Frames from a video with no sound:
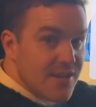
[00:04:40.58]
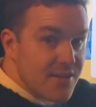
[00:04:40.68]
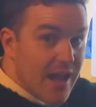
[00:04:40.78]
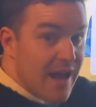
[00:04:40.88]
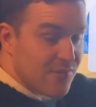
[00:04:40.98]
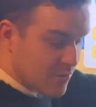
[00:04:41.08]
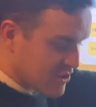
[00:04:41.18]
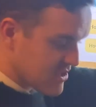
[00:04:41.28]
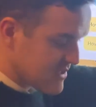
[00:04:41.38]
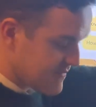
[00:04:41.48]
after
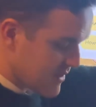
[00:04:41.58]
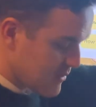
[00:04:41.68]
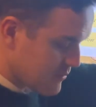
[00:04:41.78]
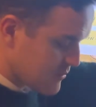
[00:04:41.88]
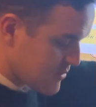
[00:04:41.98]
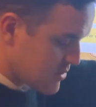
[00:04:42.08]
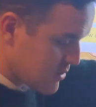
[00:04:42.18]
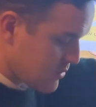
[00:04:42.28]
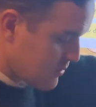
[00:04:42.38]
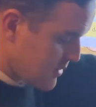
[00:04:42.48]
watching this video.
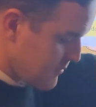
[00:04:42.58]
So let me